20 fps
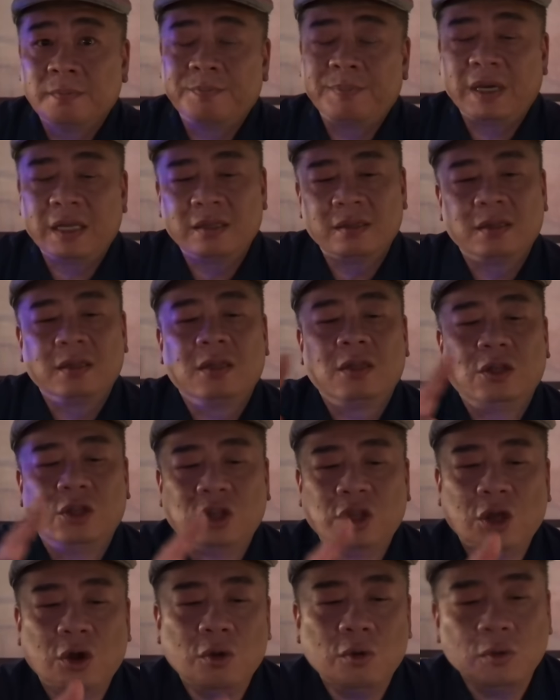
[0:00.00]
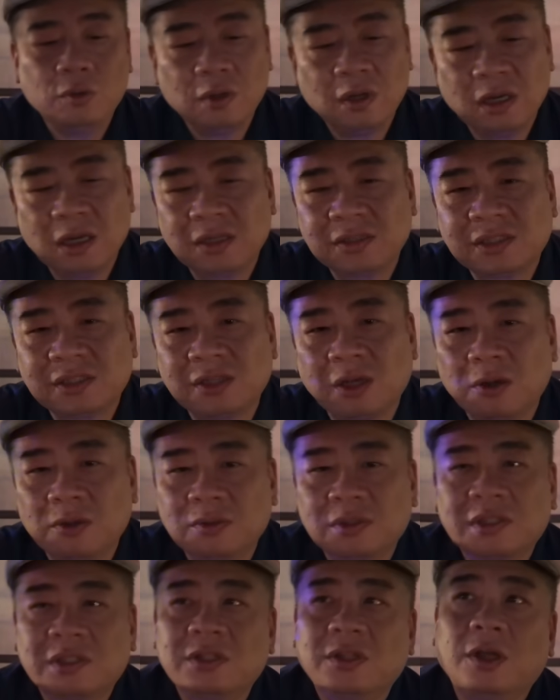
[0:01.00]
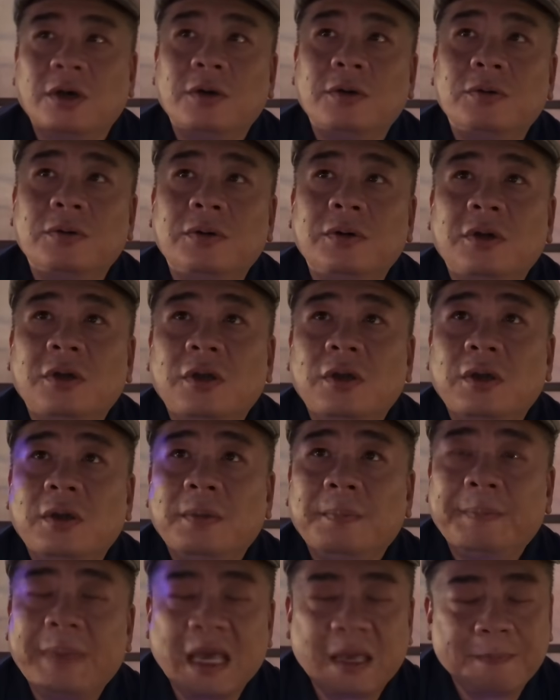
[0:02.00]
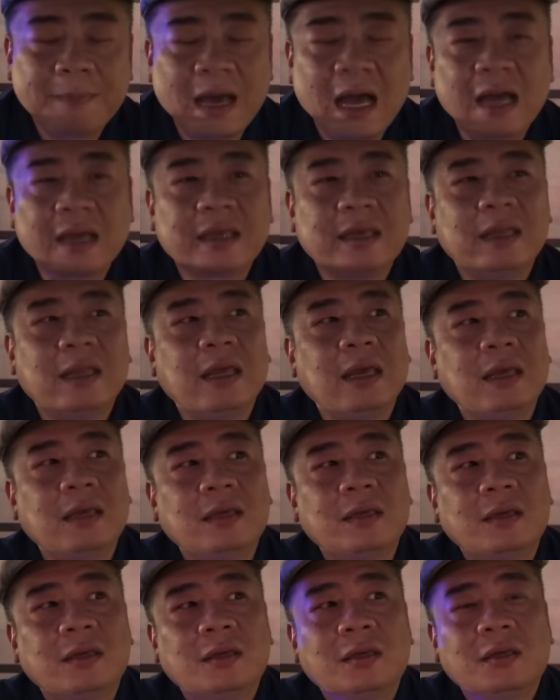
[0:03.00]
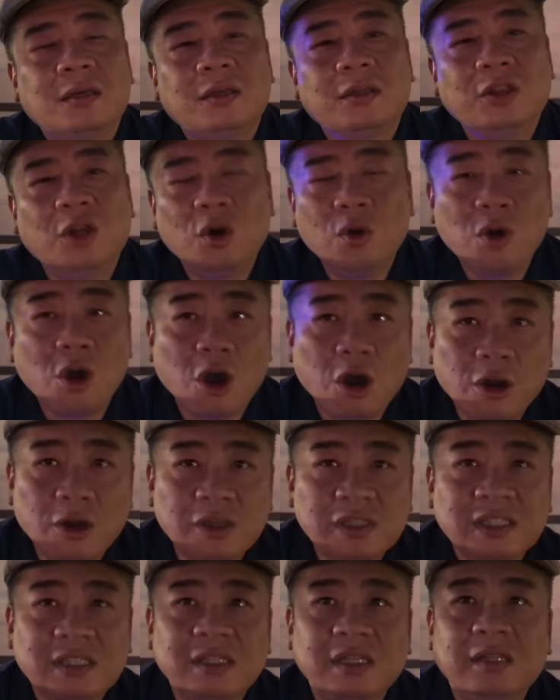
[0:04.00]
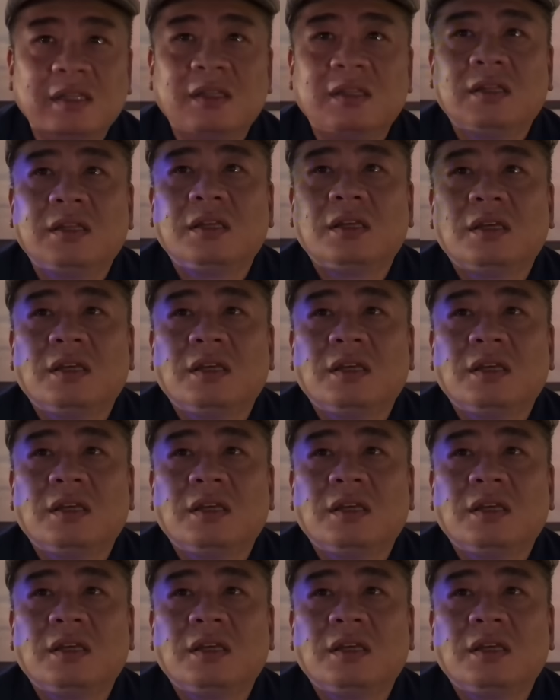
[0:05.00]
But no assaults, no pickpocketing, no arson.